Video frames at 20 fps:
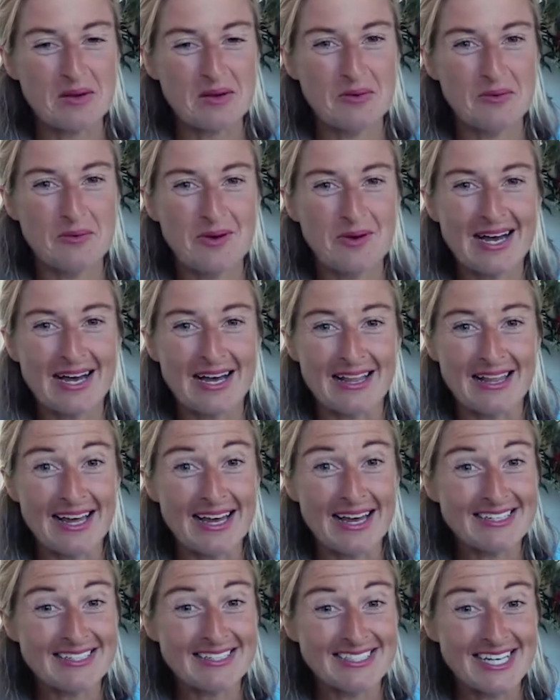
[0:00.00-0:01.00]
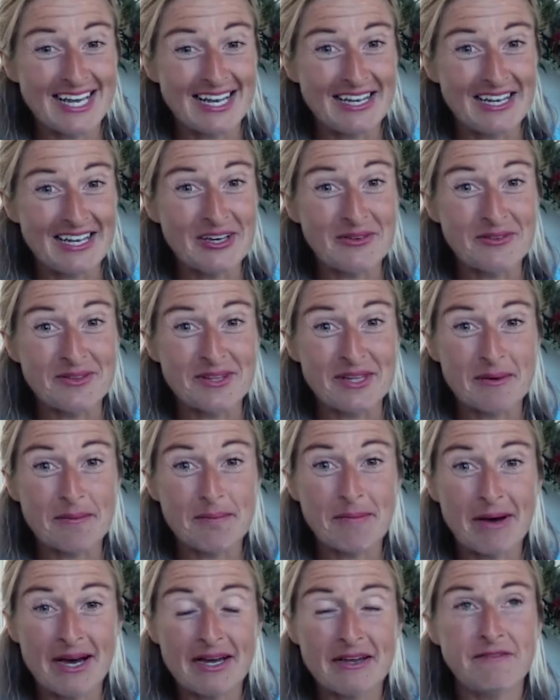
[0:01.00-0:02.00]
Well, I can tell you that
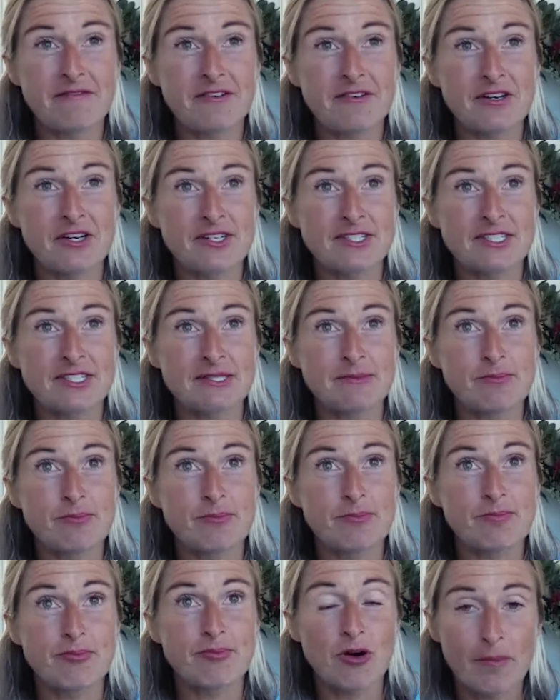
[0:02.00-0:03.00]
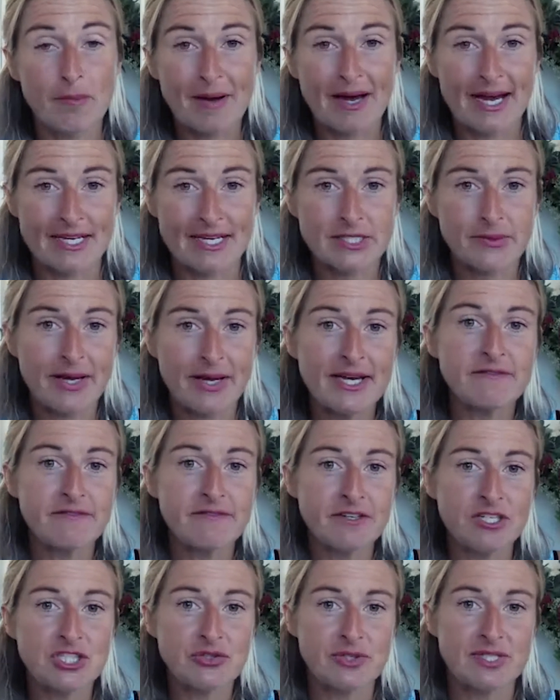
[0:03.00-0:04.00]
my first proper hire, so I had a
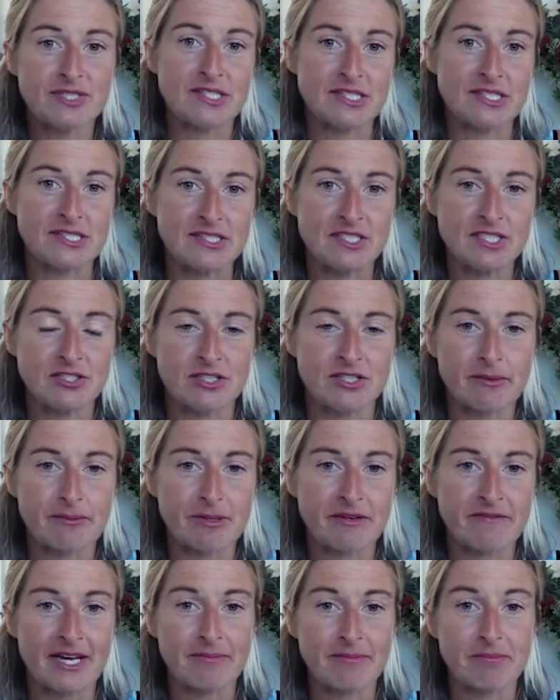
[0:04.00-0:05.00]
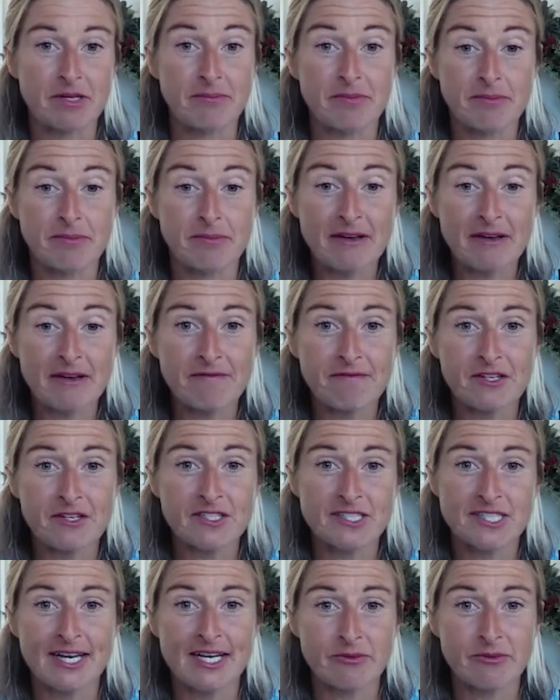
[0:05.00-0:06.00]
virtual assistant doing a bit of admin, but my
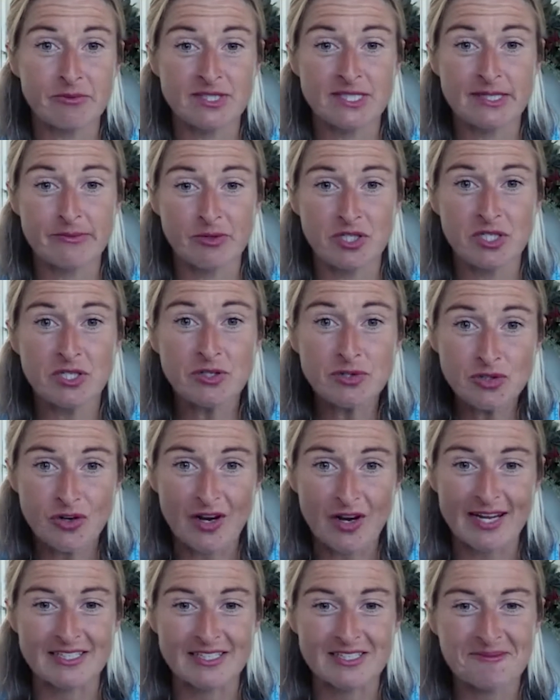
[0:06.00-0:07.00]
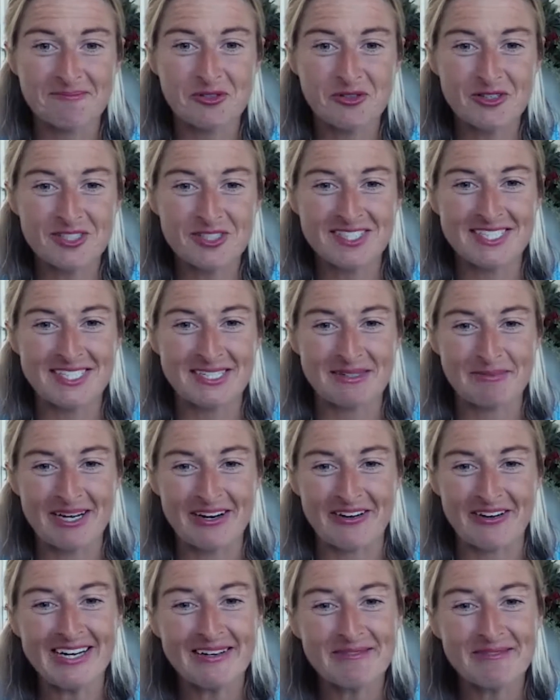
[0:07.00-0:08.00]
first hire was someone you trained, Christine
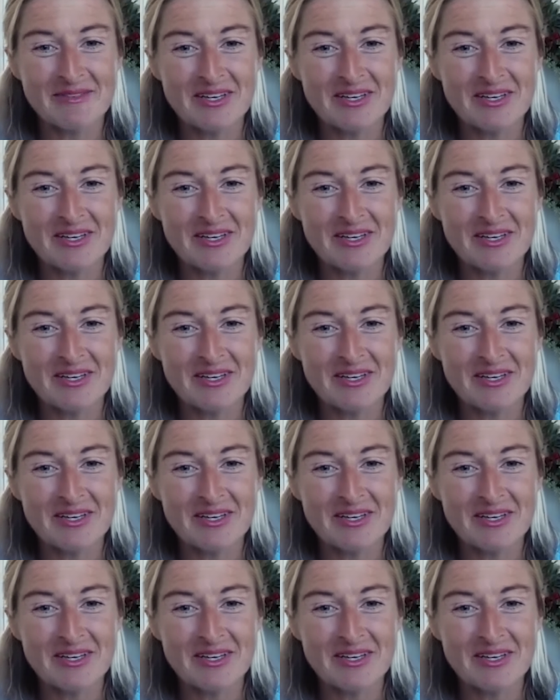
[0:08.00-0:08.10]
Berry,